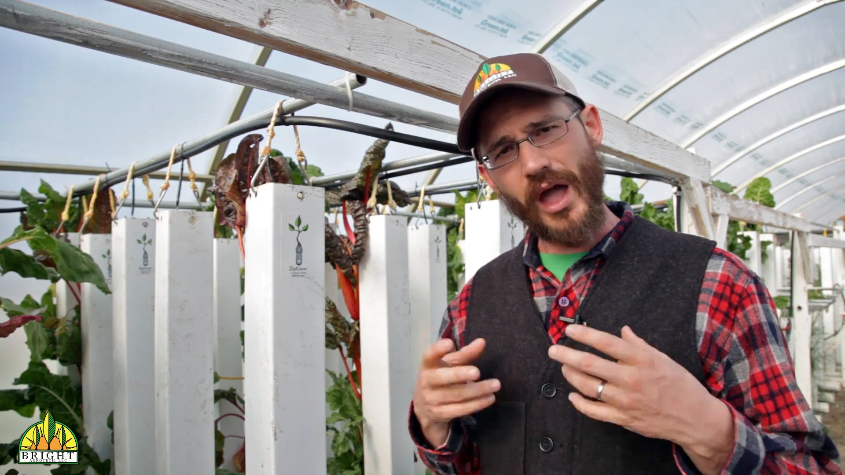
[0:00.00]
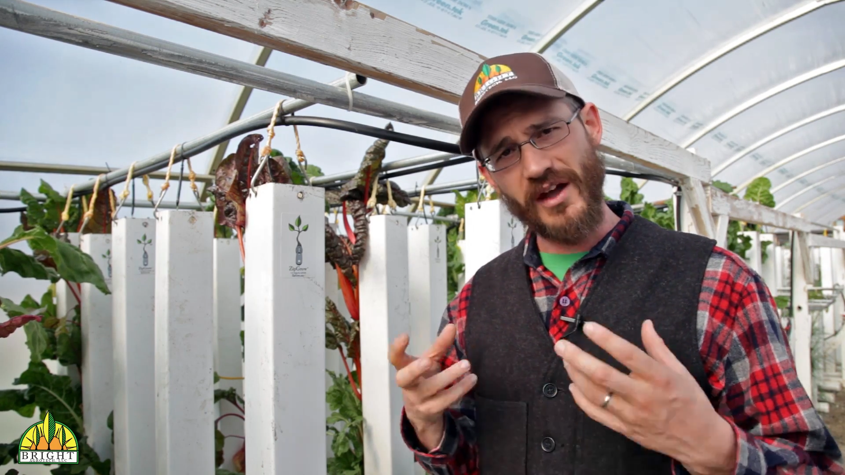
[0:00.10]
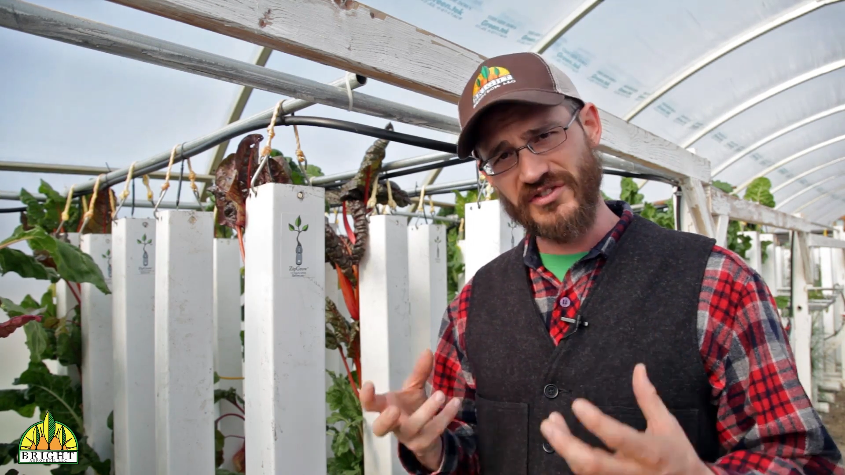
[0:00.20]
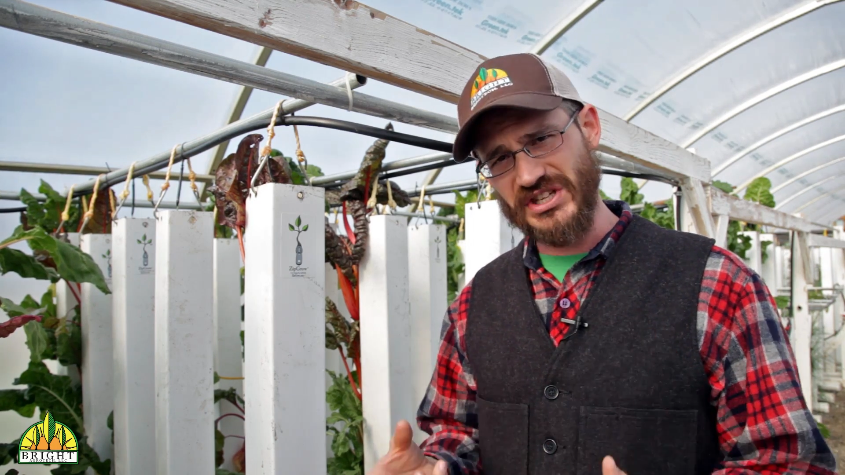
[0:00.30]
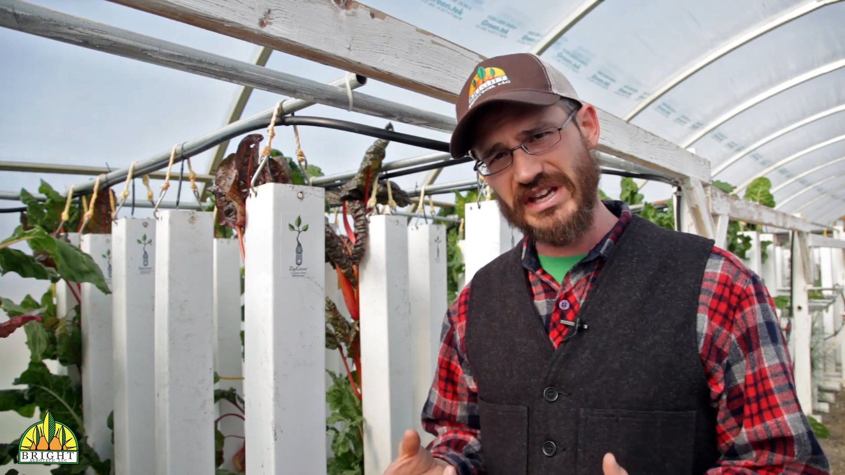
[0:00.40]

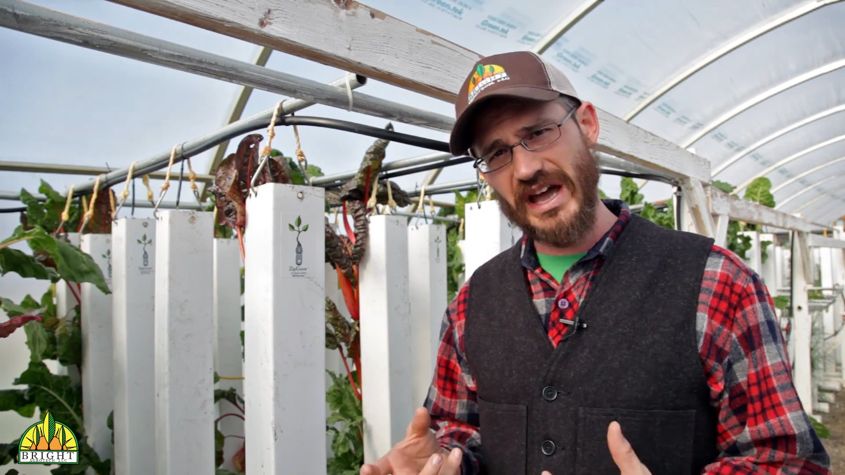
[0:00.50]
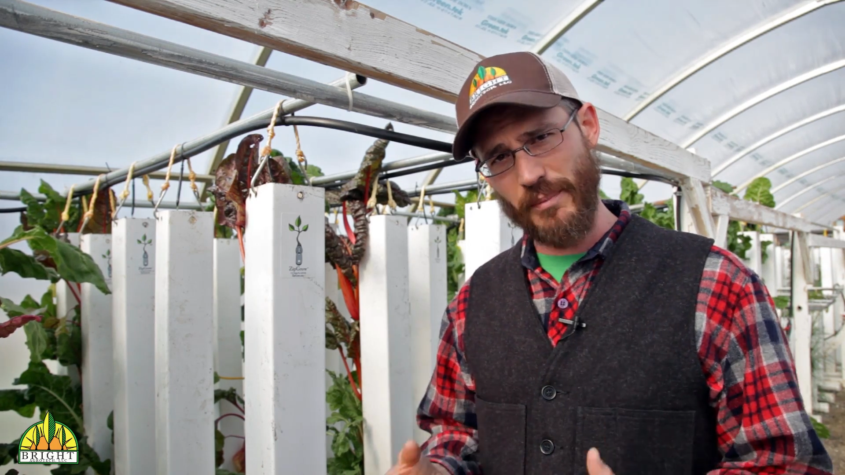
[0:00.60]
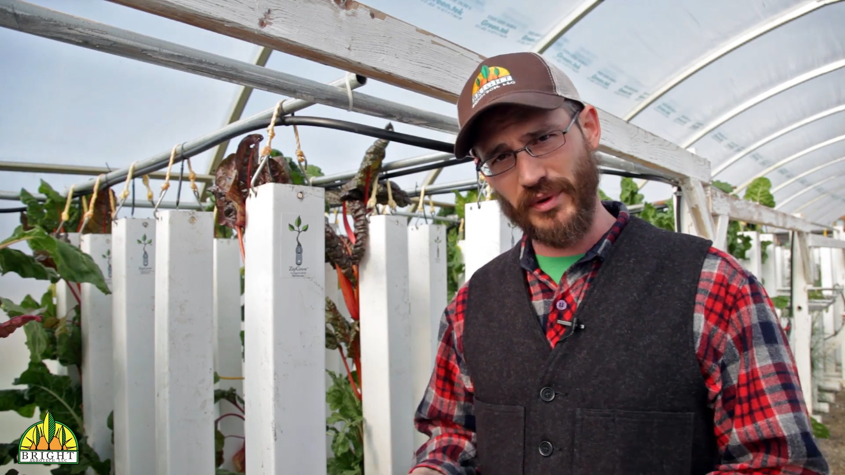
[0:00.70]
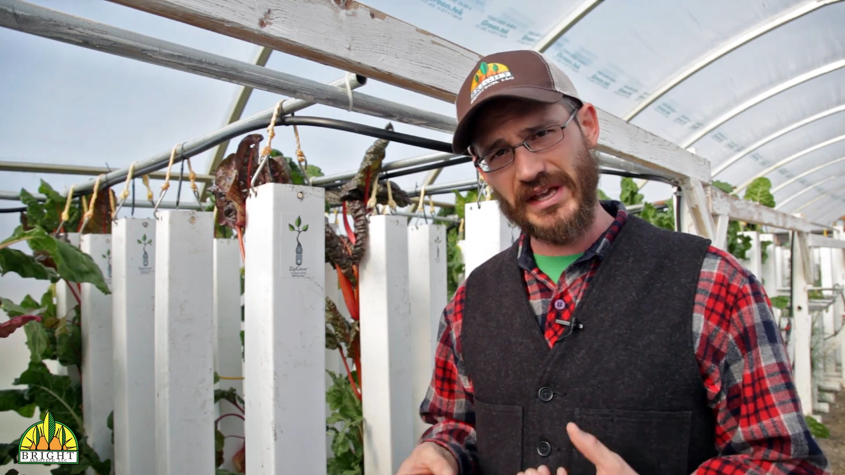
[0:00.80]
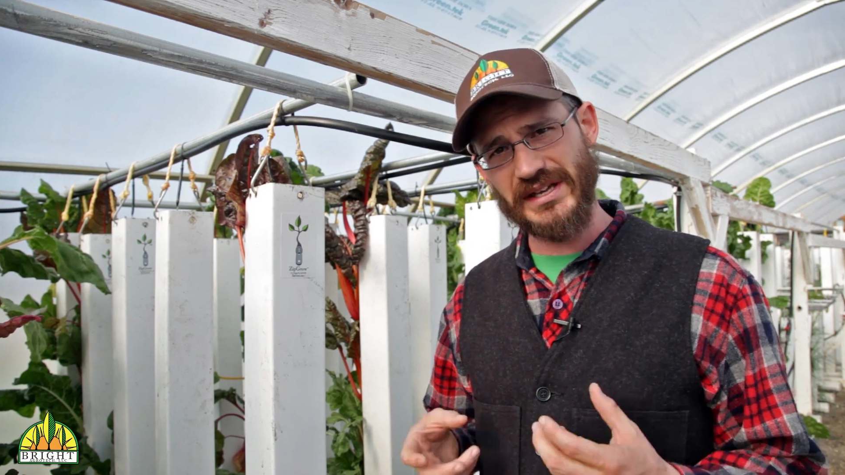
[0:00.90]
of
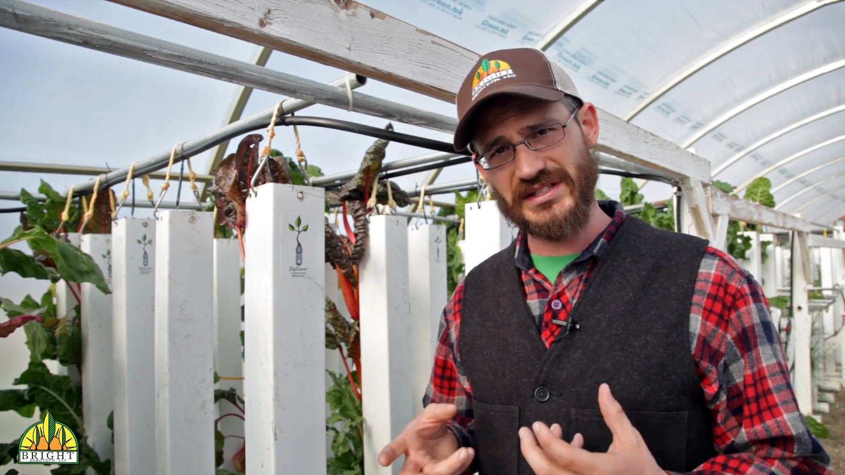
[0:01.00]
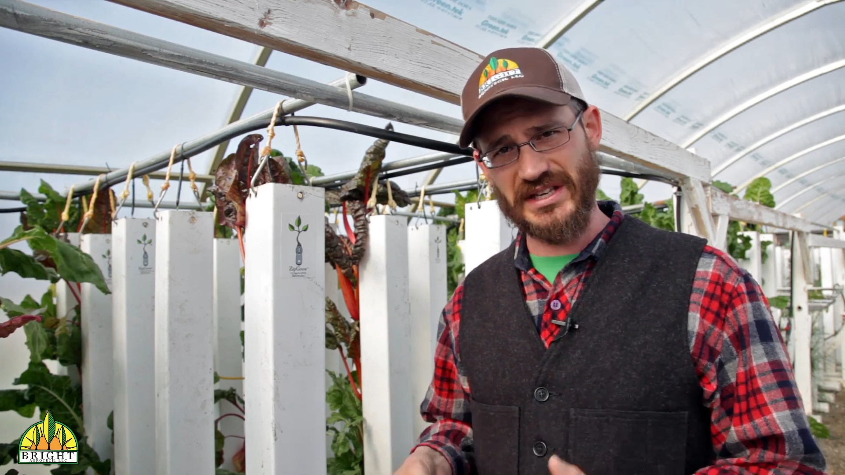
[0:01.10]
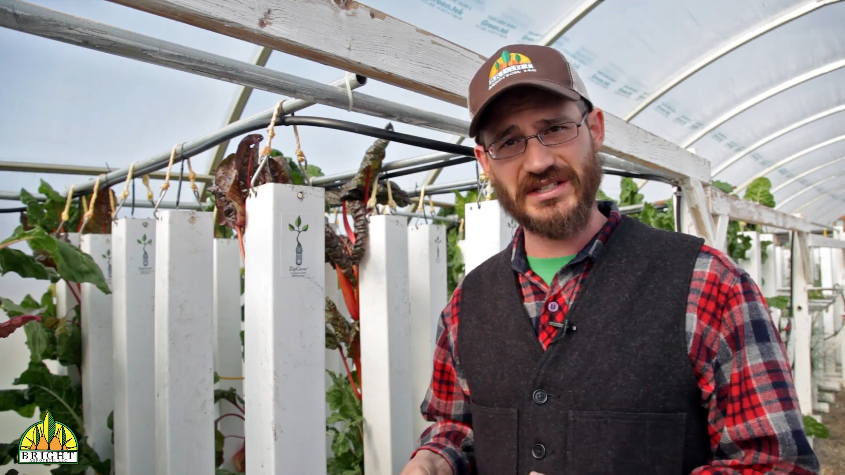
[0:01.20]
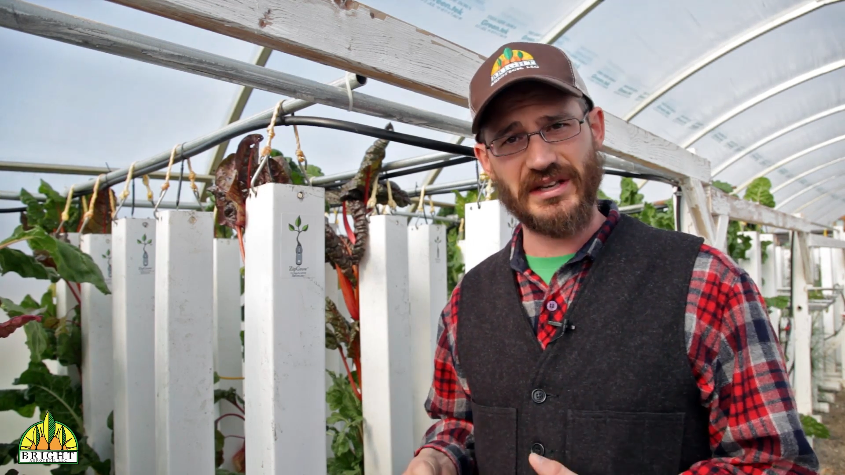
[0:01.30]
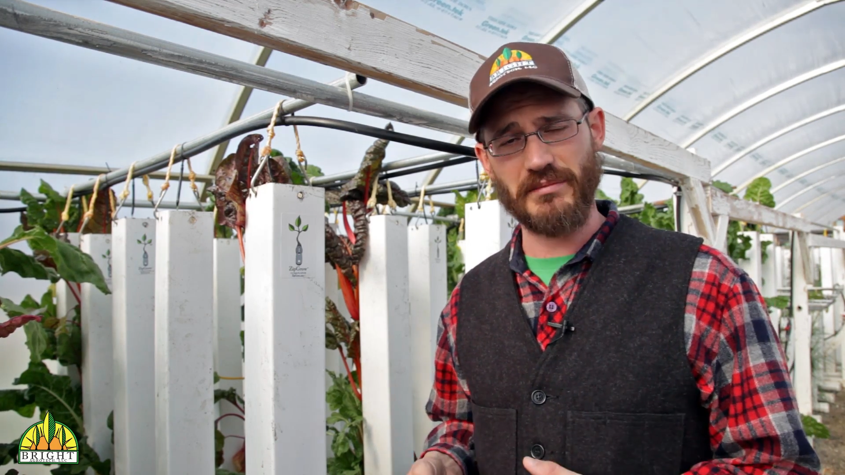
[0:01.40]
decoupling
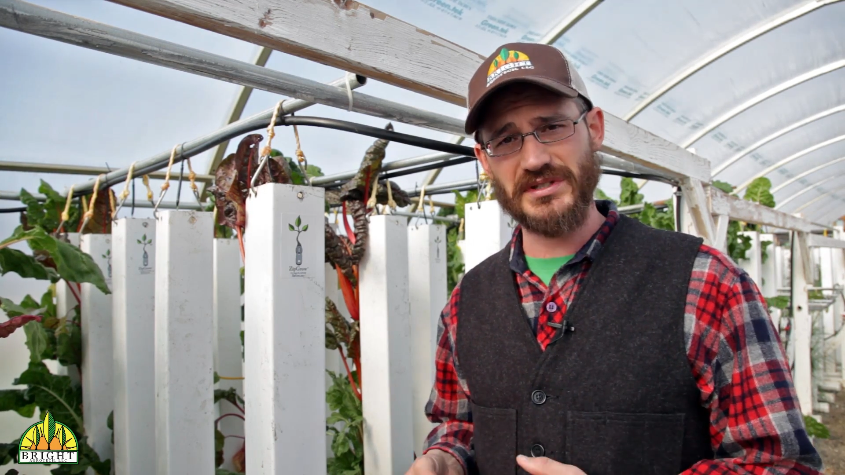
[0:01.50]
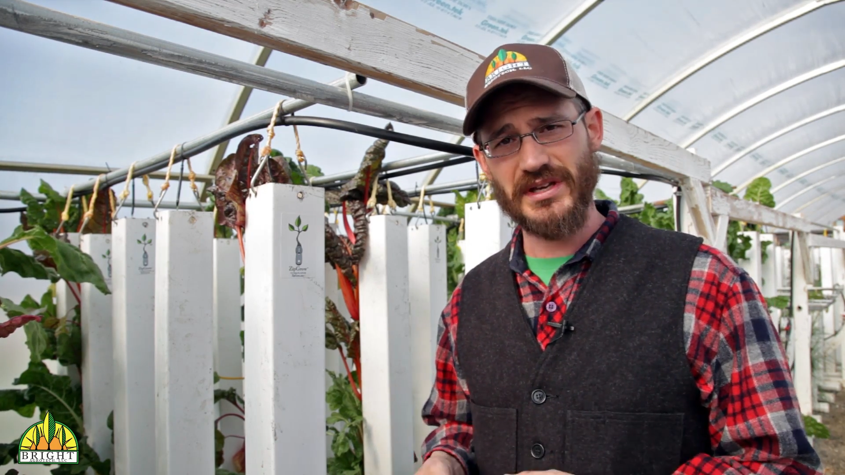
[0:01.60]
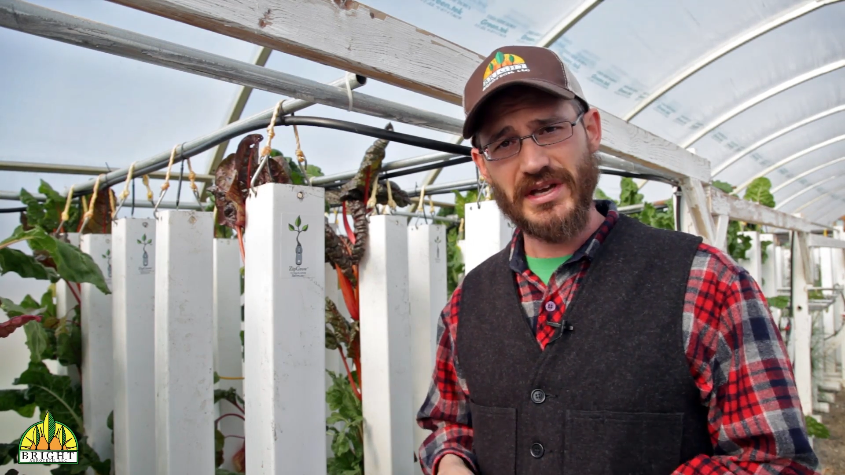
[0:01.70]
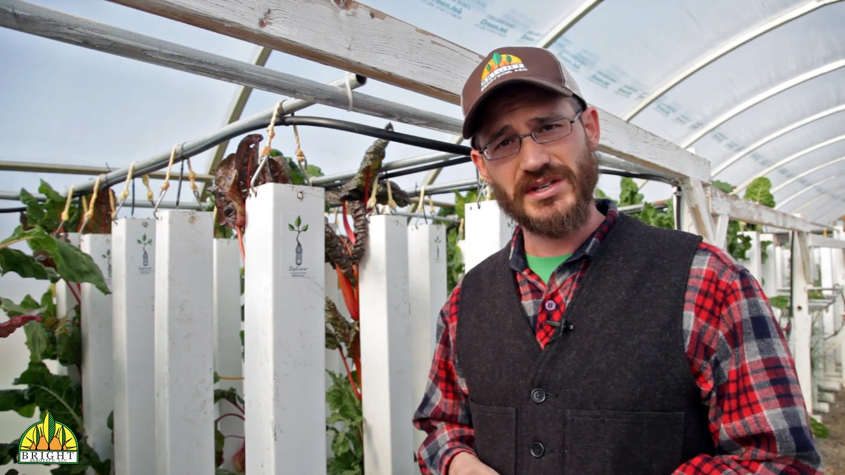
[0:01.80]
systems.